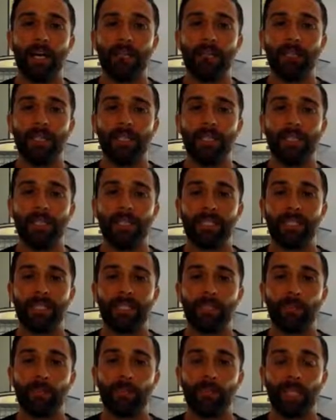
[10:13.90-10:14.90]
because
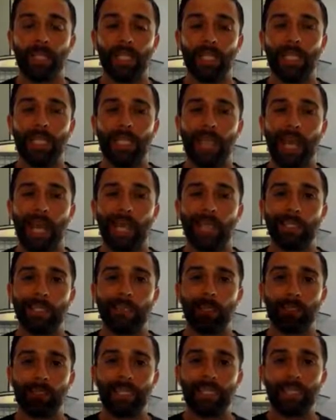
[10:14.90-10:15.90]
really
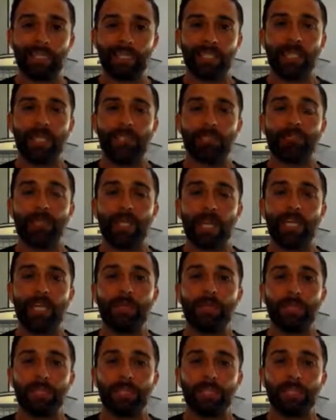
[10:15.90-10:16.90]
to be successful in any
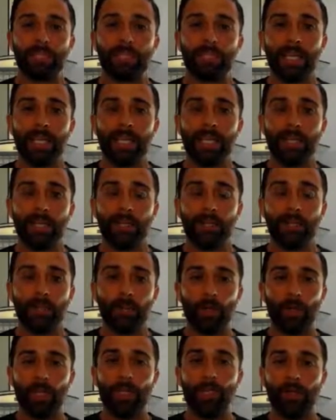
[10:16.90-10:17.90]
business, I don't care
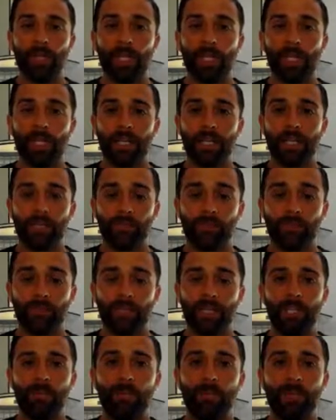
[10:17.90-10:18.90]
what you're doing, we
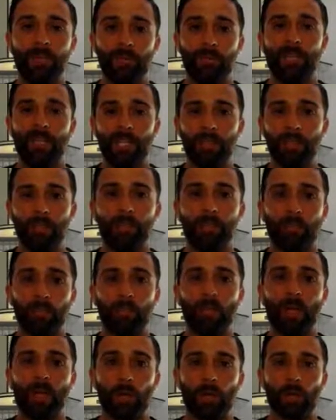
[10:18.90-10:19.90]
need to be
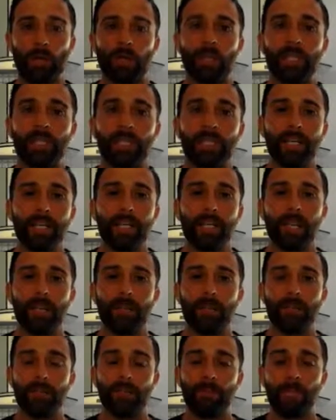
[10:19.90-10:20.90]
well-rounded,
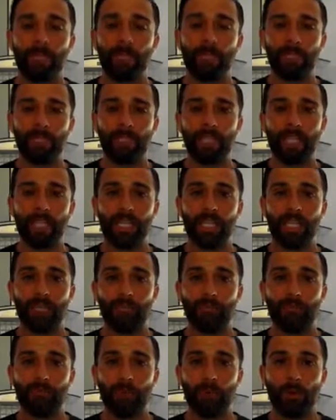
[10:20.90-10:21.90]
and we need to make sure we're taking
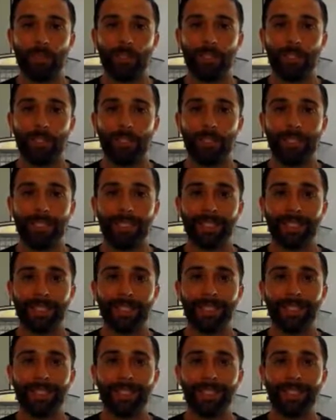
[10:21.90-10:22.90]
care of more than just
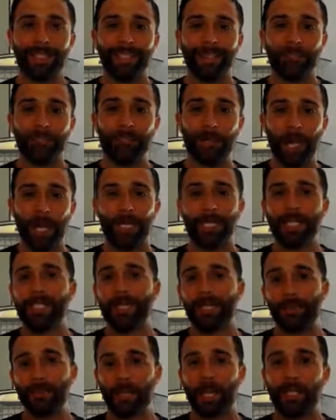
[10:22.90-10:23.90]
the products
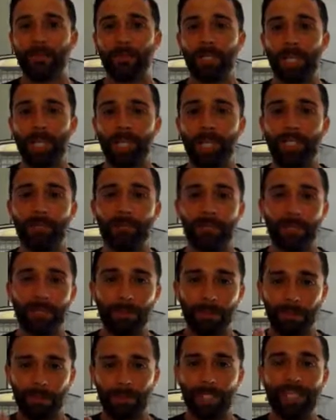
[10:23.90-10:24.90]
and the bottom line. We're
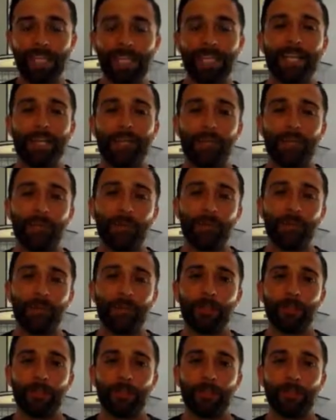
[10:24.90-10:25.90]
going to be taking care of you
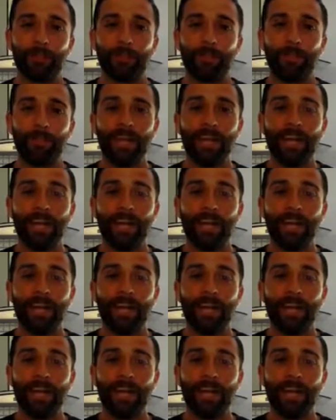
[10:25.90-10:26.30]
too. So,